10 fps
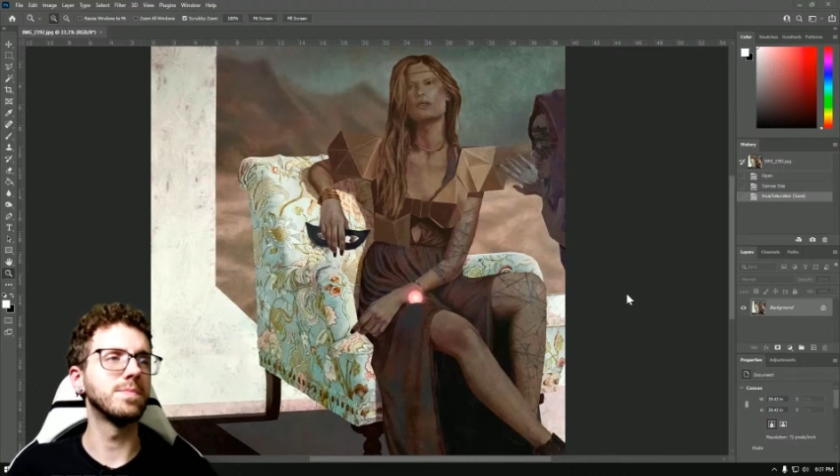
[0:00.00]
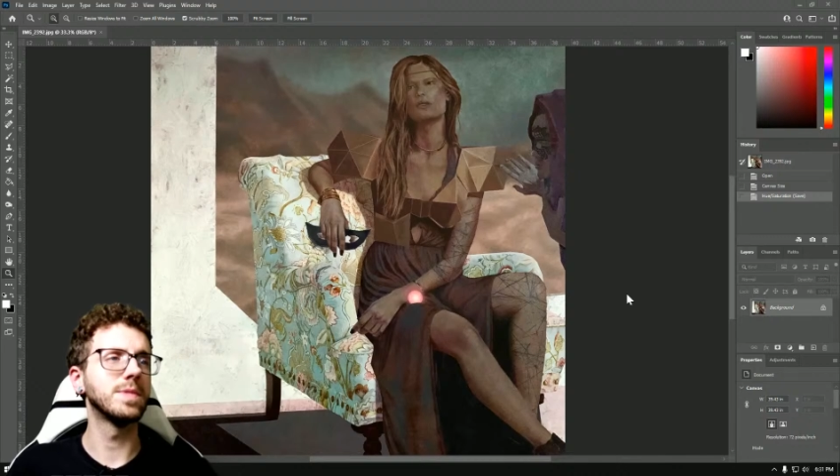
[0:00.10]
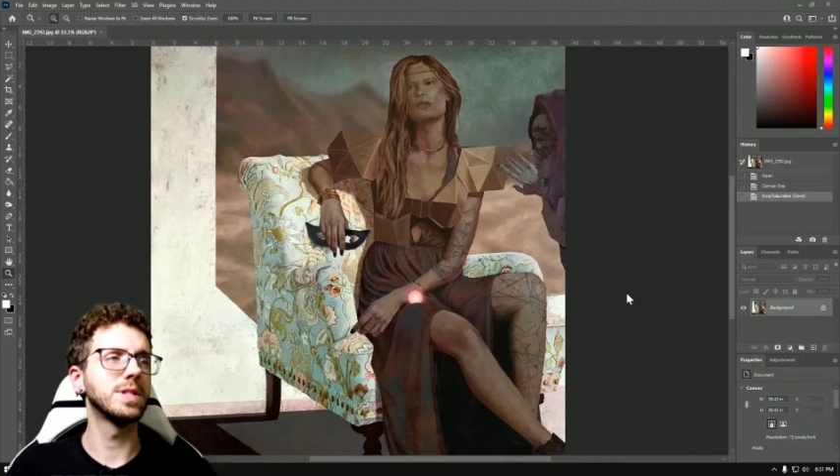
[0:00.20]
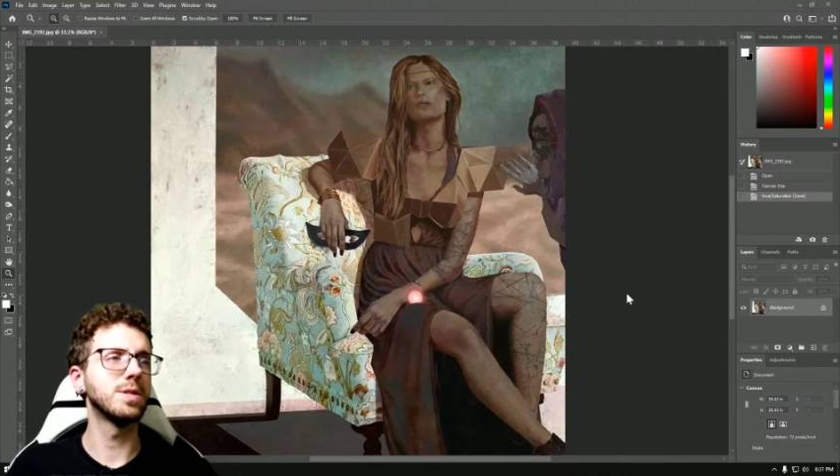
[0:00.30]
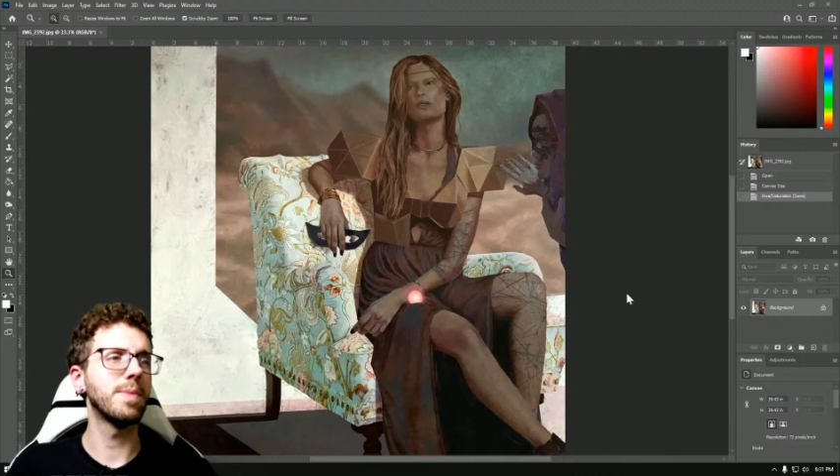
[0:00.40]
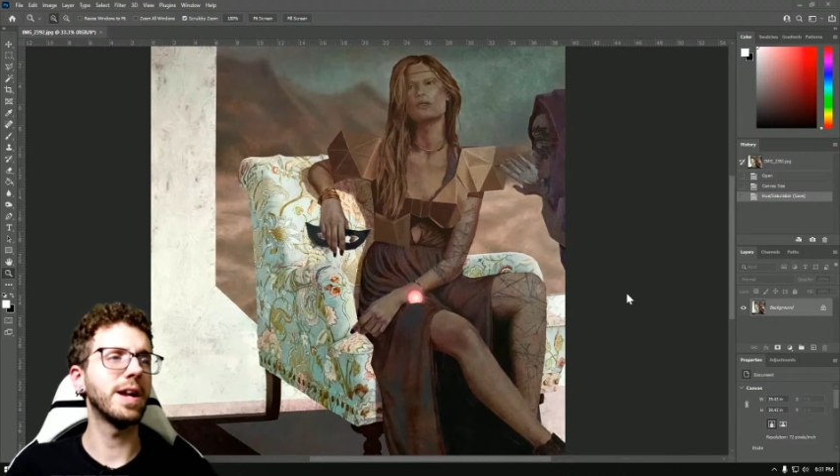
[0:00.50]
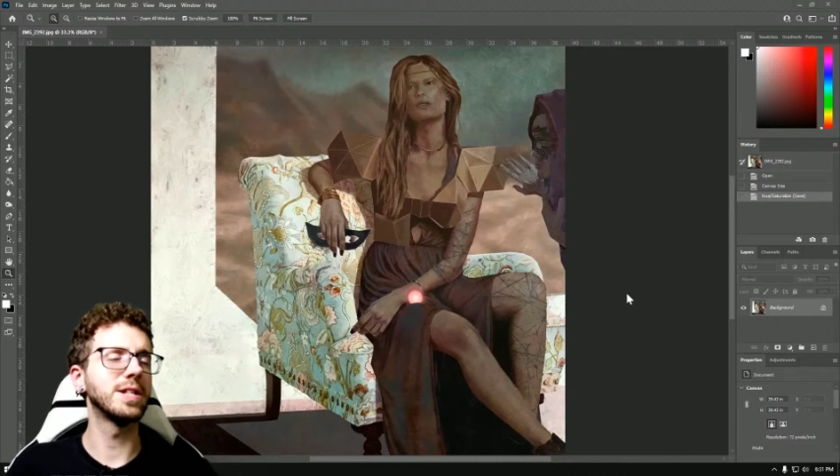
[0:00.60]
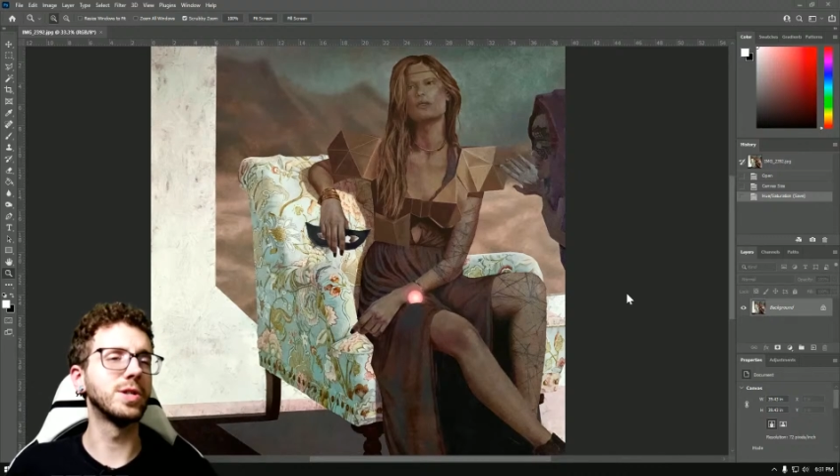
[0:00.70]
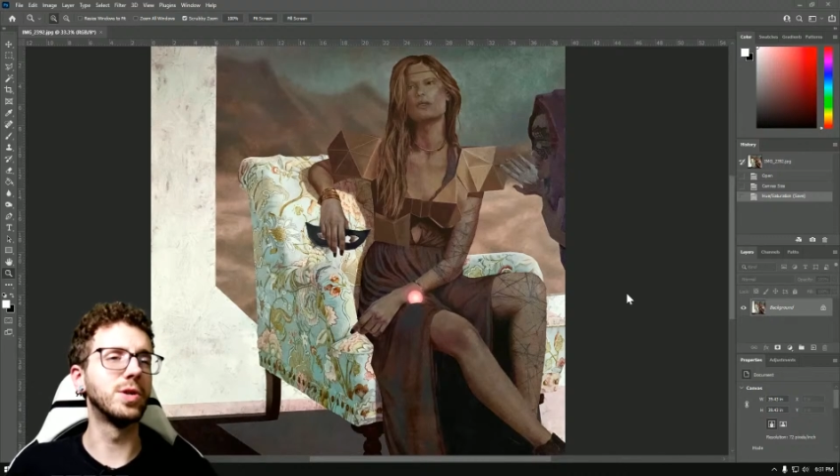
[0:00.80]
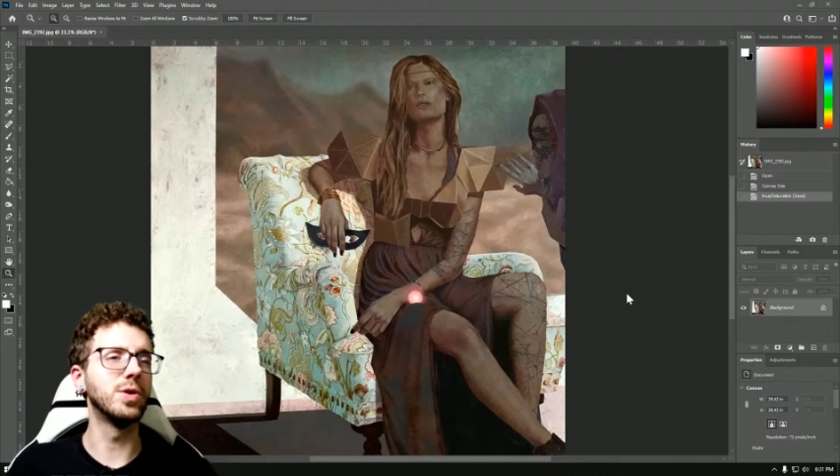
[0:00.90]
This is about as
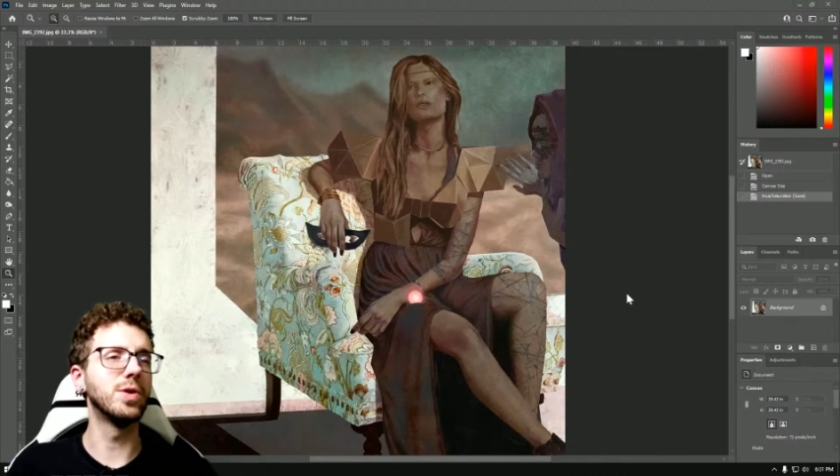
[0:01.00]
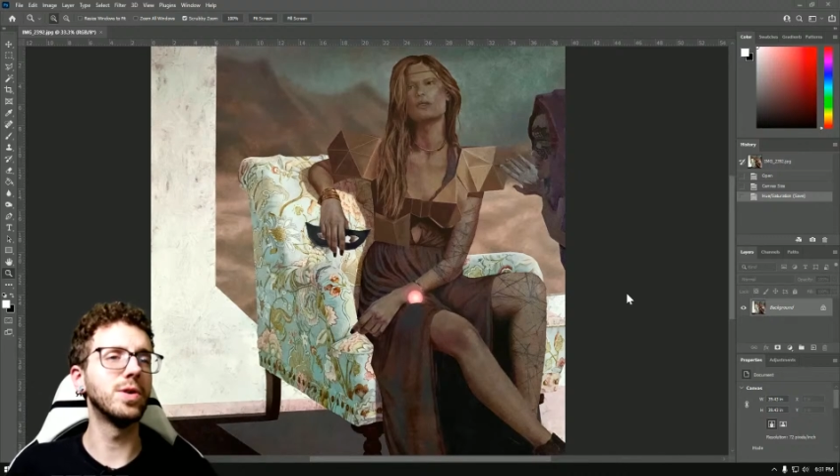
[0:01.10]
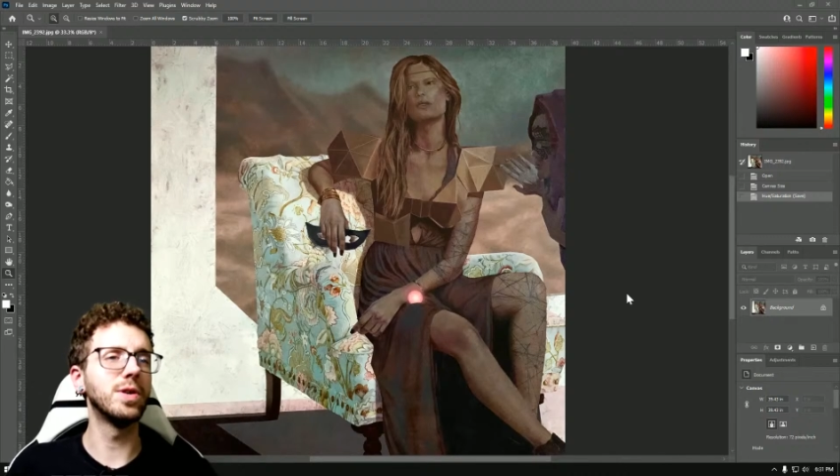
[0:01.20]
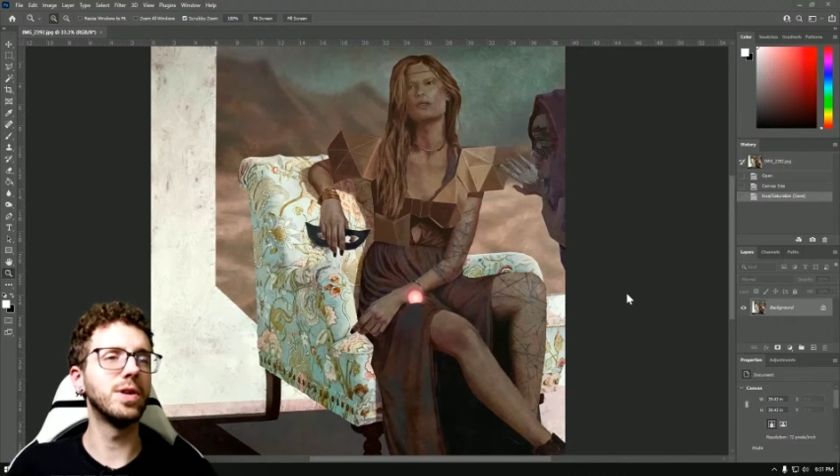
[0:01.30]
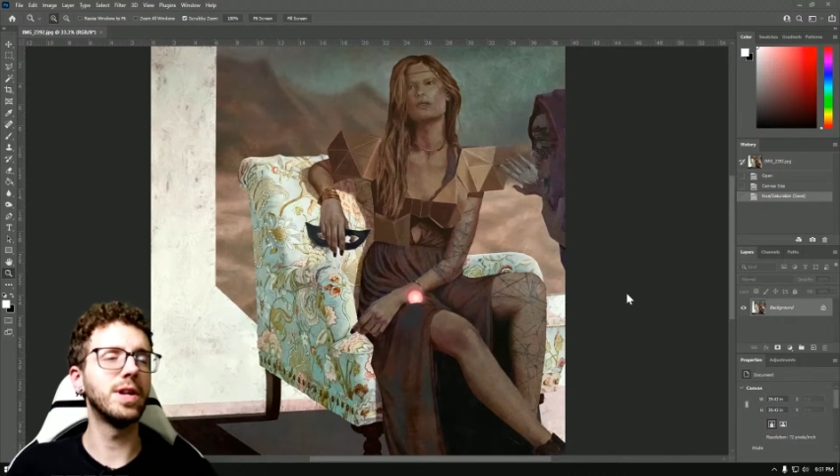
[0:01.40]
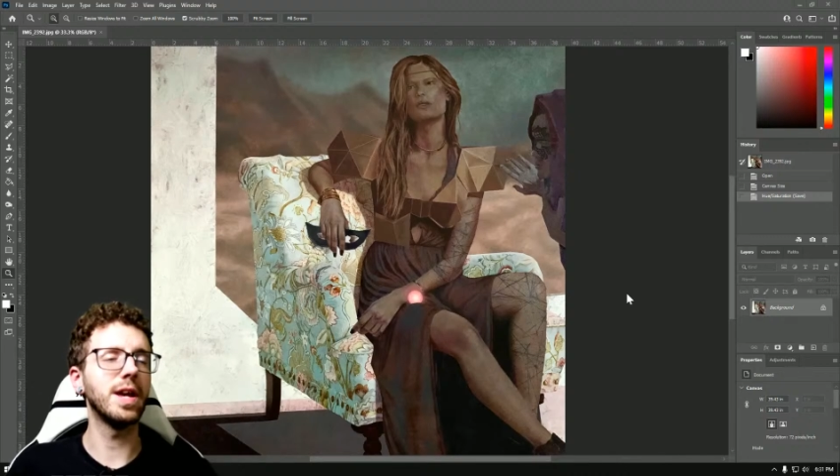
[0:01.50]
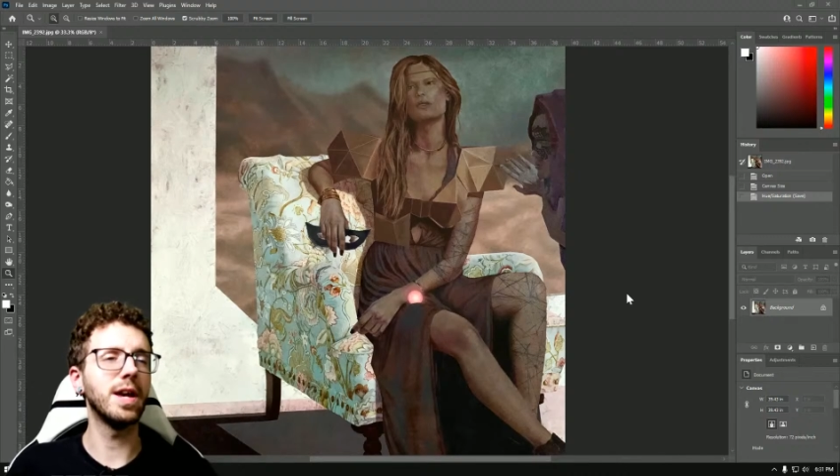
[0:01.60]
good